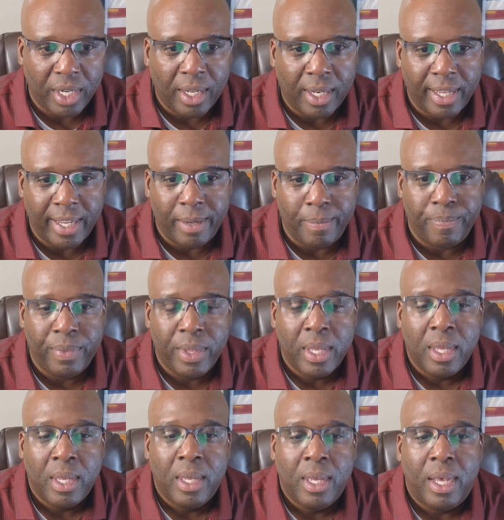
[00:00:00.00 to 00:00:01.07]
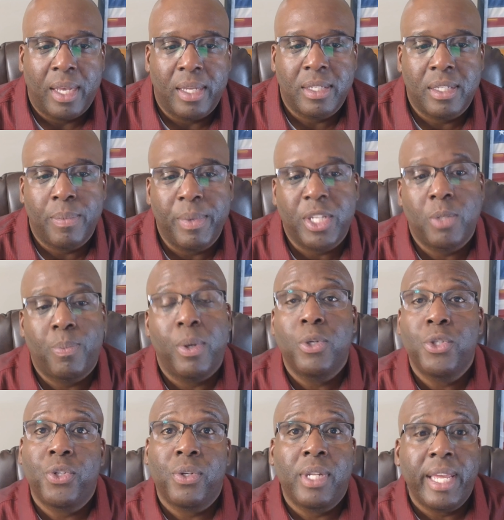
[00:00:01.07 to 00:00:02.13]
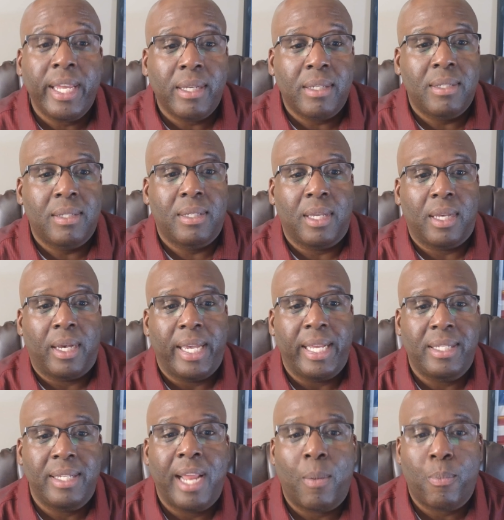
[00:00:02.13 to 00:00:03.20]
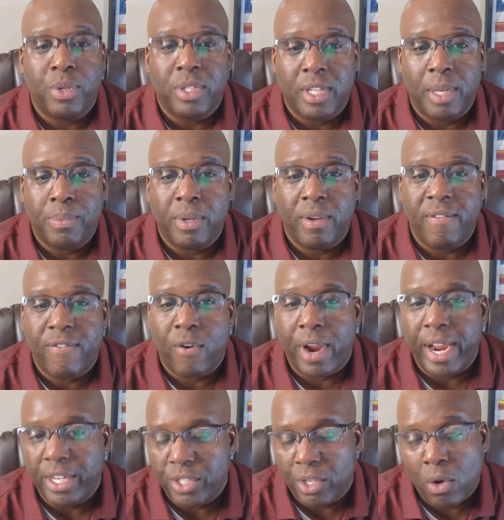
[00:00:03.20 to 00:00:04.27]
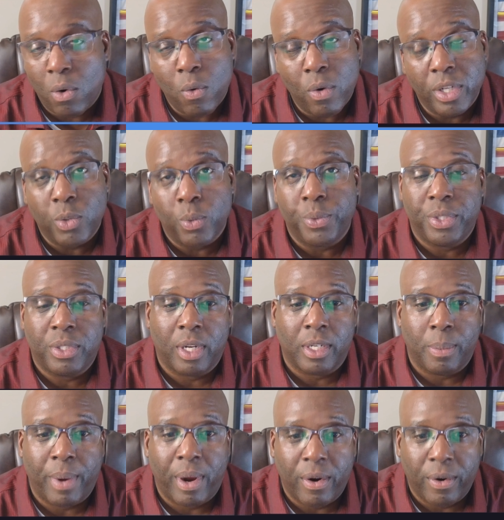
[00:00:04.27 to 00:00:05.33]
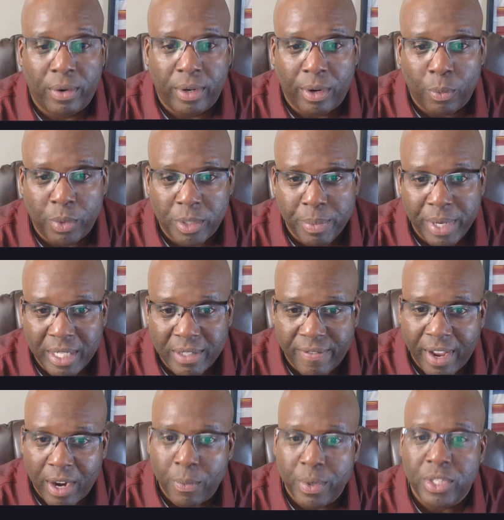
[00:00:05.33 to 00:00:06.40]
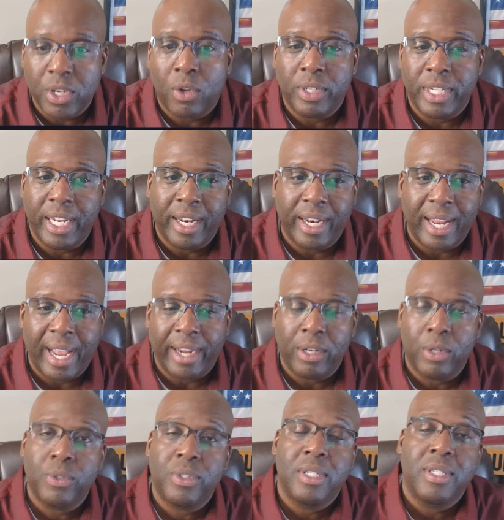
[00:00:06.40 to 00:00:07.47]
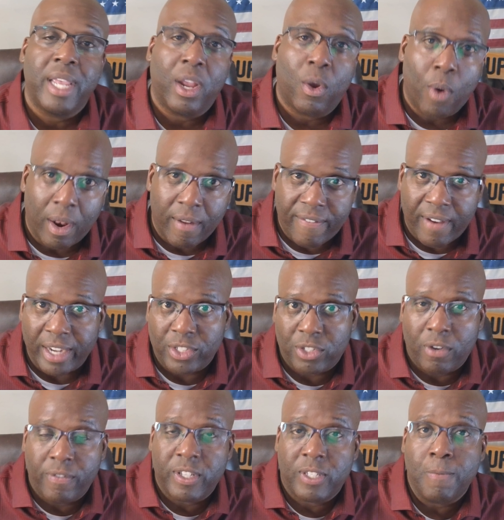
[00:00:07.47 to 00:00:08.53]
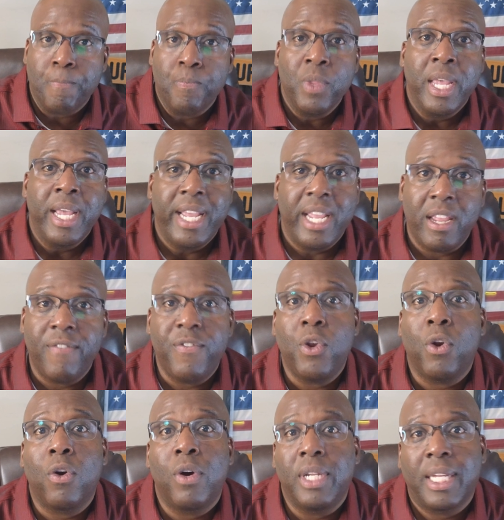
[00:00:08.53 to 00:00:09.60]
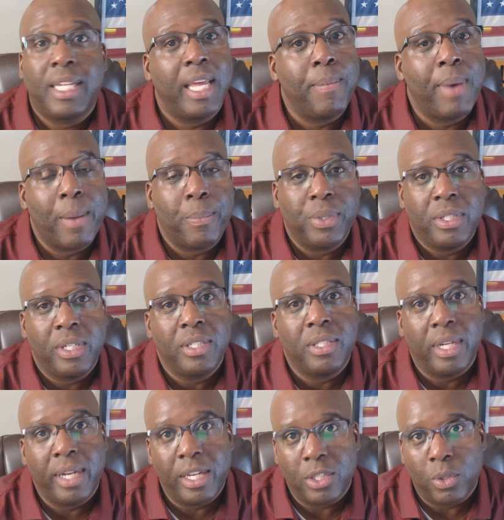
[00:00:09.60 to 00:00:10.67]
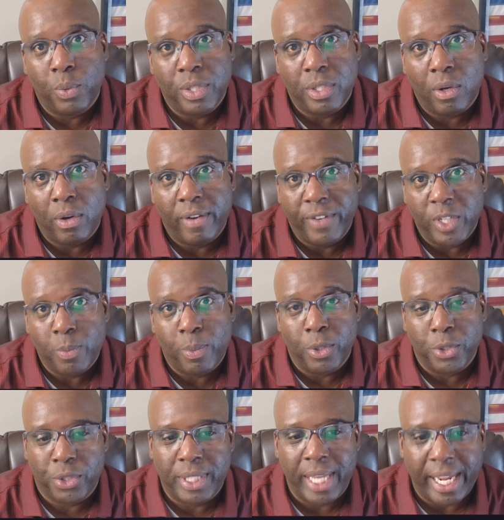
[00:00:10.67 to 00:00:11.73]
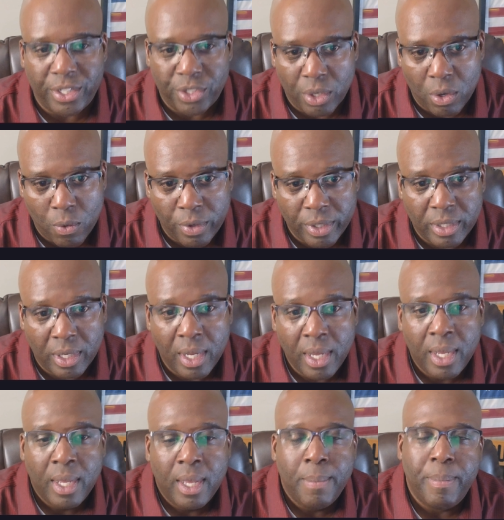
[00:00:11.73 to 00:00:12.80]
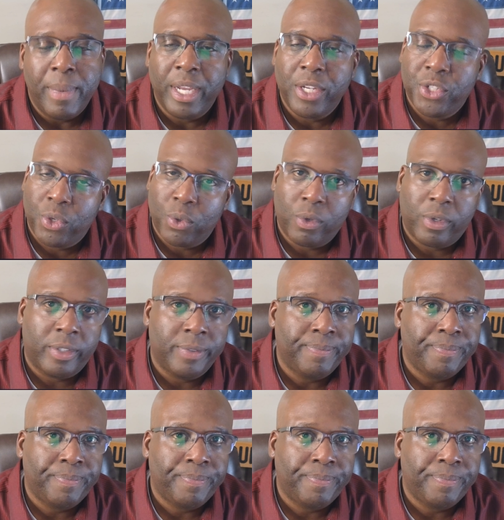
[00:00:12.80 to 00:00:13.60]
claim. Some exposure links. It's now presumptive for Agent Orange, which we talked about earlier, which means veterans only need a diagnosis and qualifying service if you're going to claim hypertension as a result of exposure to Agent Orange. Make sure